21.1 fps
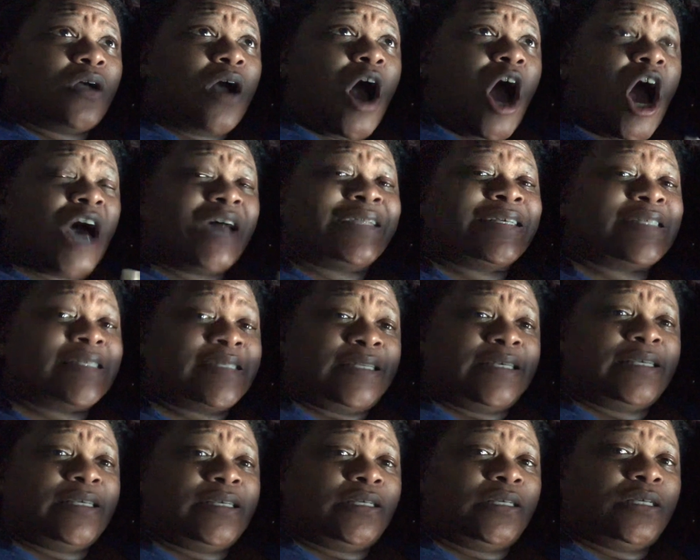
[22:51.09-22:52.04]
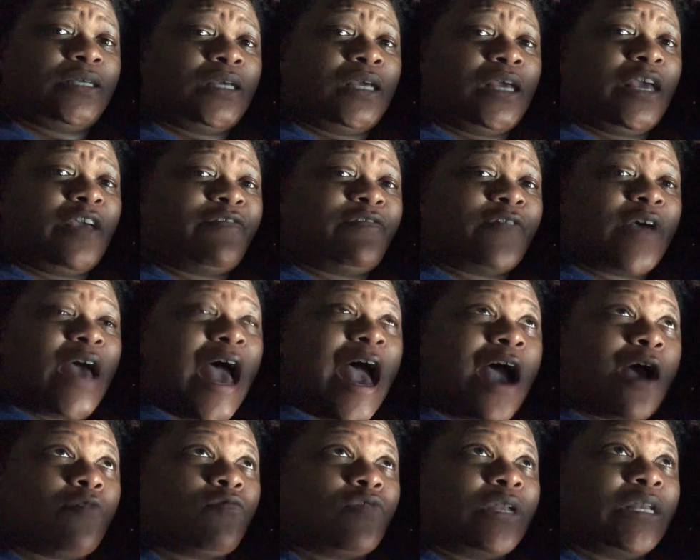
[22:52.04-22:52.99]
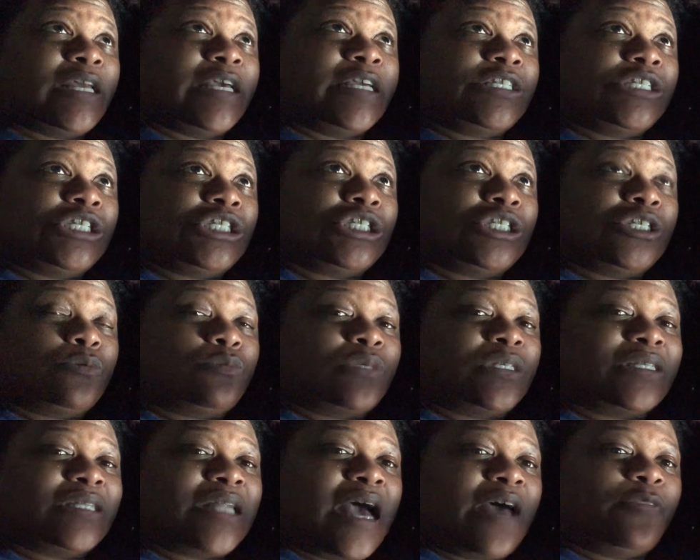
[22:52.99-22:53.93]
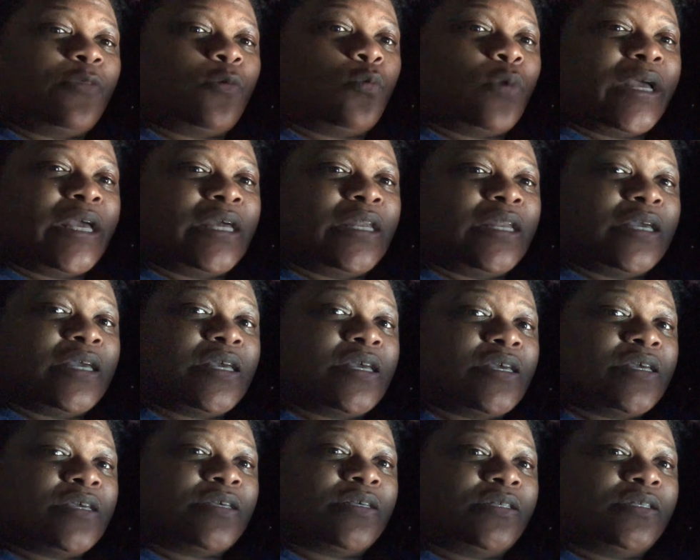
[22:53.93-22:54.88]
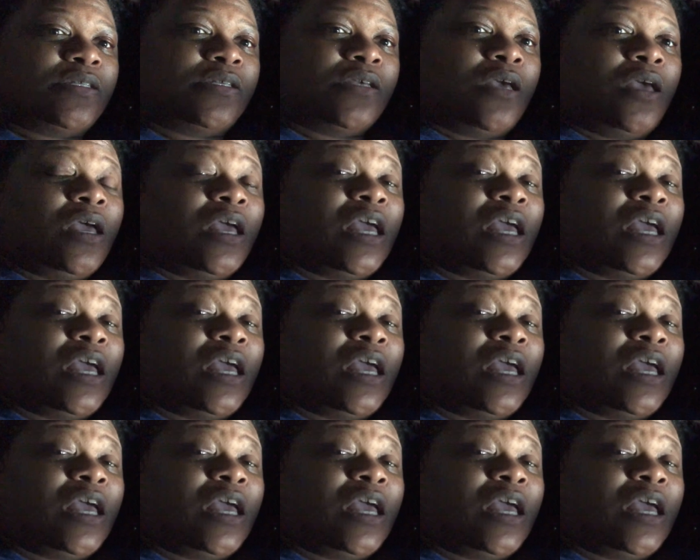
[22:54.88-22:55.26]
honestly, if our relationship was not the way it is,